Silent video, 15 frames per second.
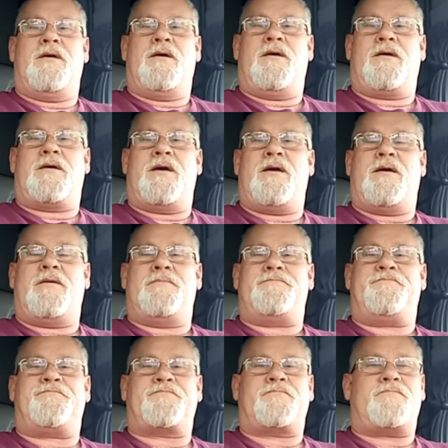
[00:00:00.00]
Okay,
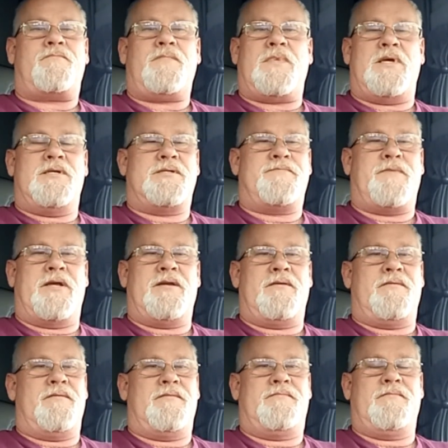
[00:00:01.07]
I spent
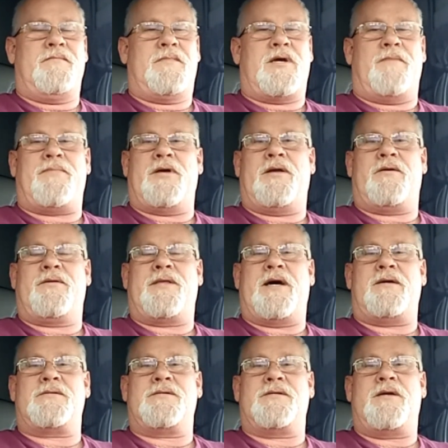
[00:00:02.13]
a couple of
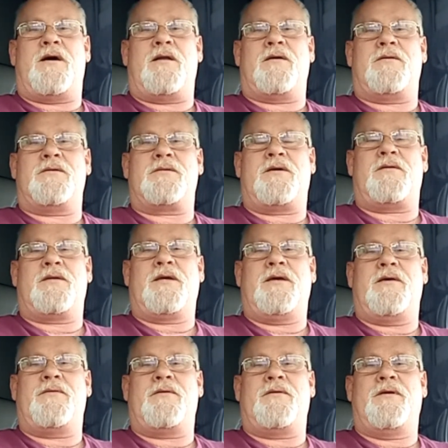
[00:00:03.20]
$100,000
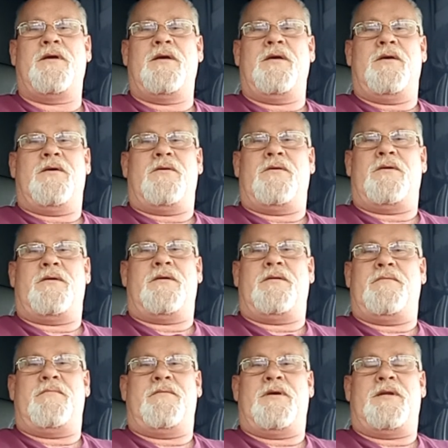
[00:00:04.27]
altogether on
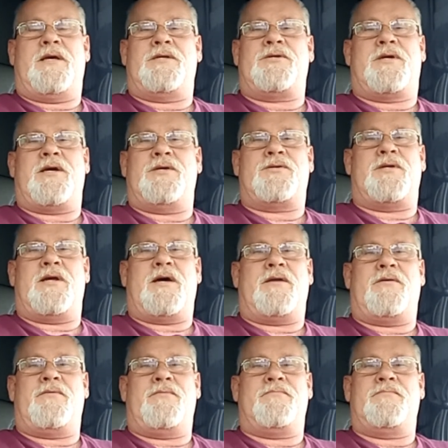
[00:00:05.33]
an education I
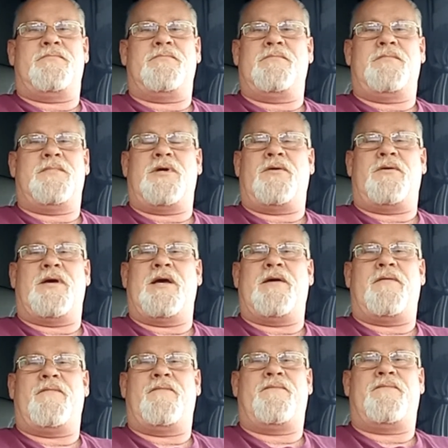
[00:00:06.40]
don't
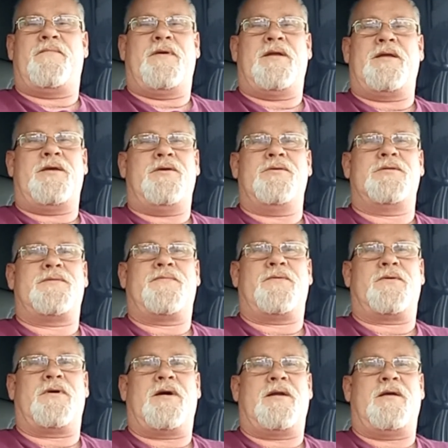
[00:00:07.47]
have any use
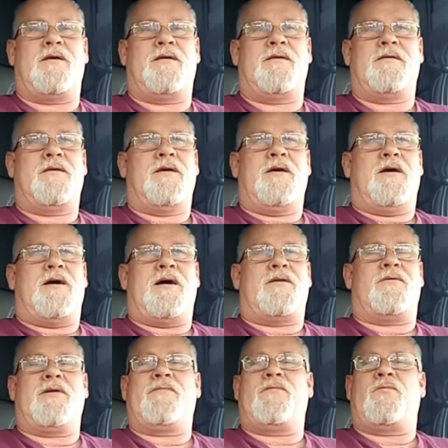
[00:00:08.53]
for. I
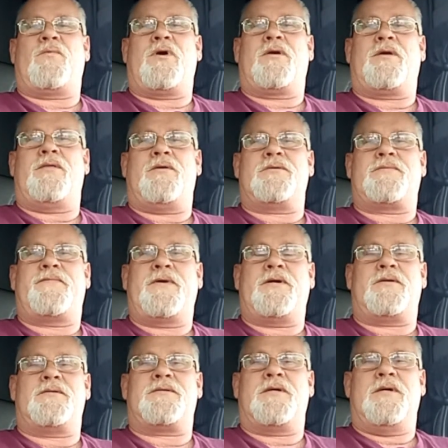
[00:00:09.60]
don't even work in those
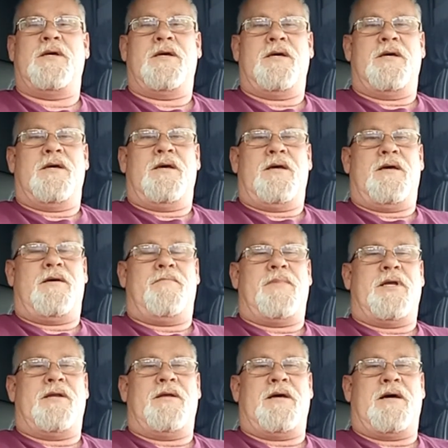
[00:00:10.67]
fields.
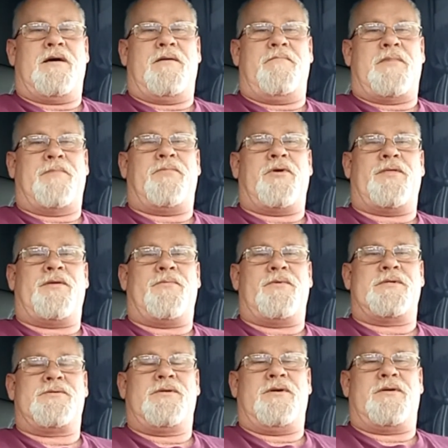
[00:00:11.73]
But my brother
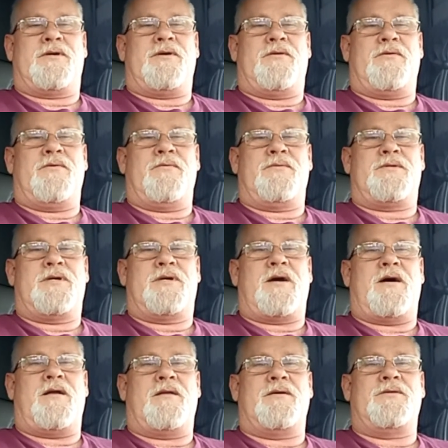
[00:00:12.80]
was going to go to
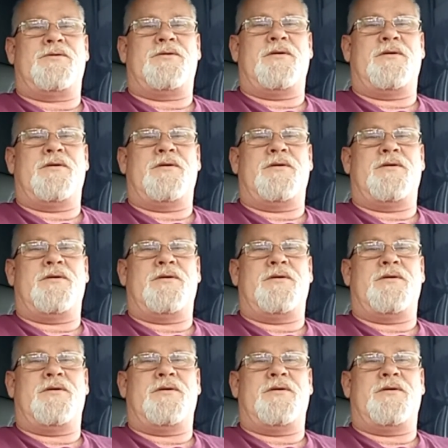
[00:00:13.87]
college,